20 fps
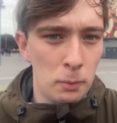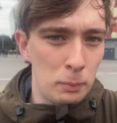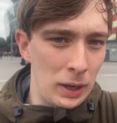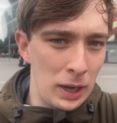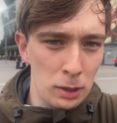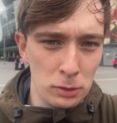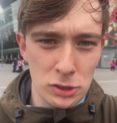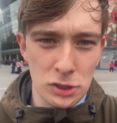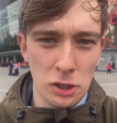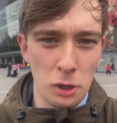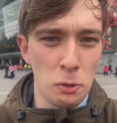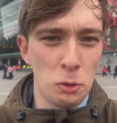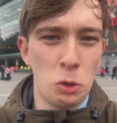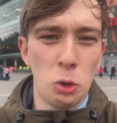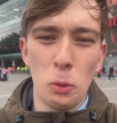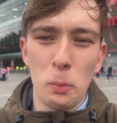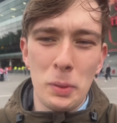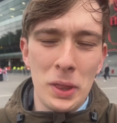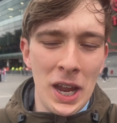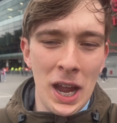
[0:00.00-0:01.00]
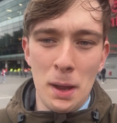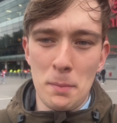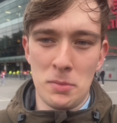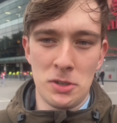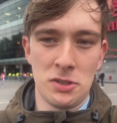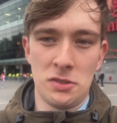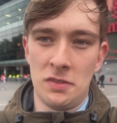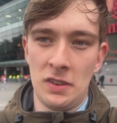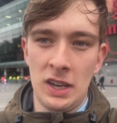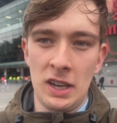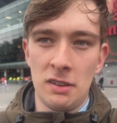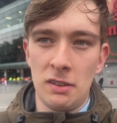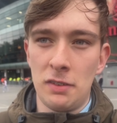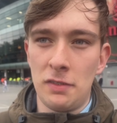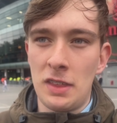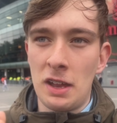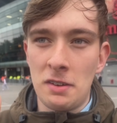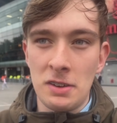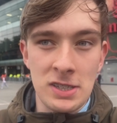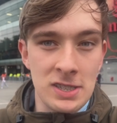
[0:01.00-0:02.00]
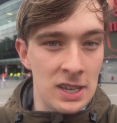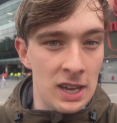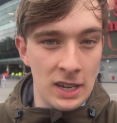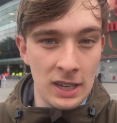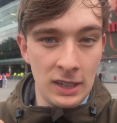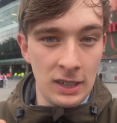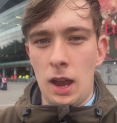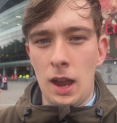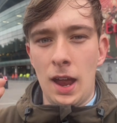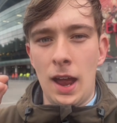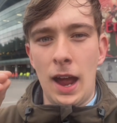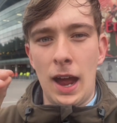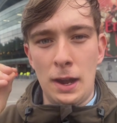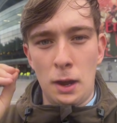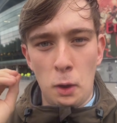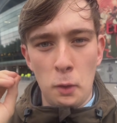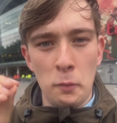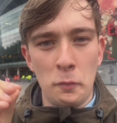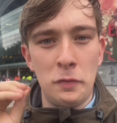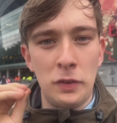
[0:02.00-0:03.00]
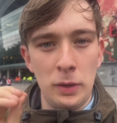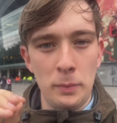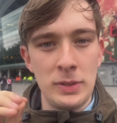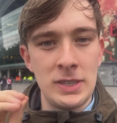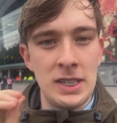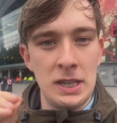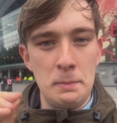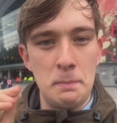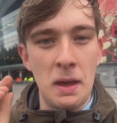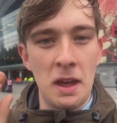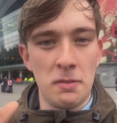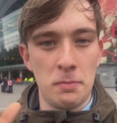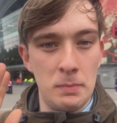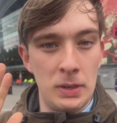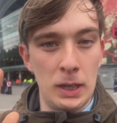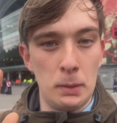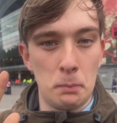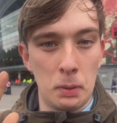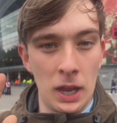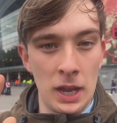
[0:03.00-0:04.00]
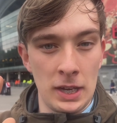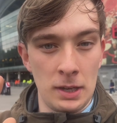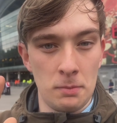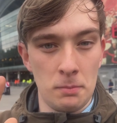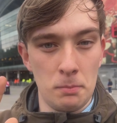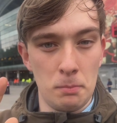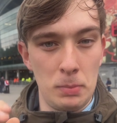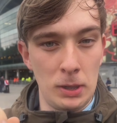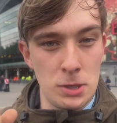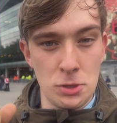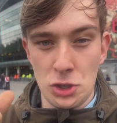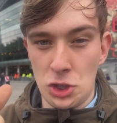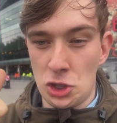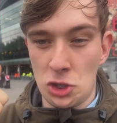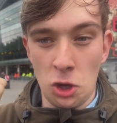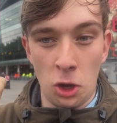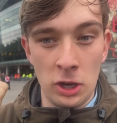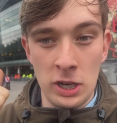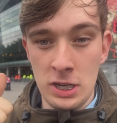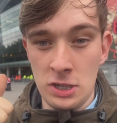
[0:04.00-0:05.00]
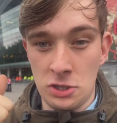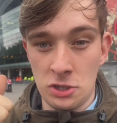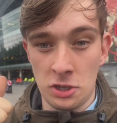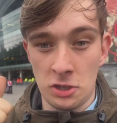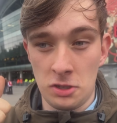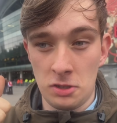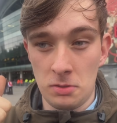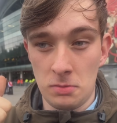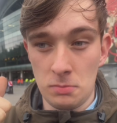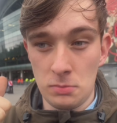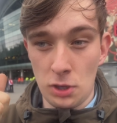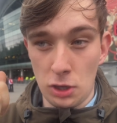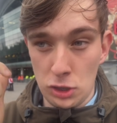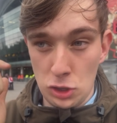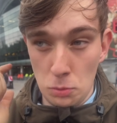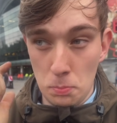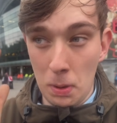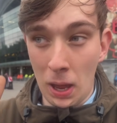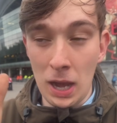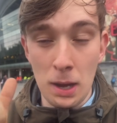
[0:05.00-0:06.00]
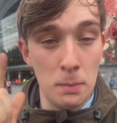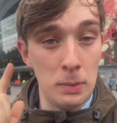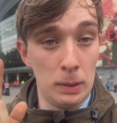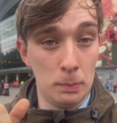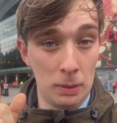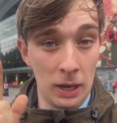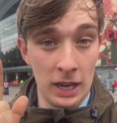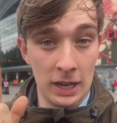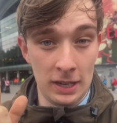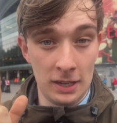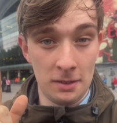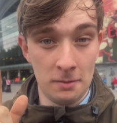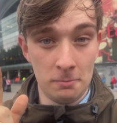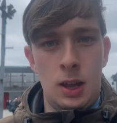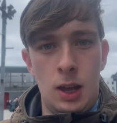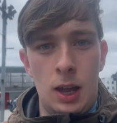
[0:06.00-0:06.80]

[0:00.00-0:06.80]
we soak up the atmosphere if there is any, and hopefully we see Beth Mead play, because she's not injured, so she better be playing.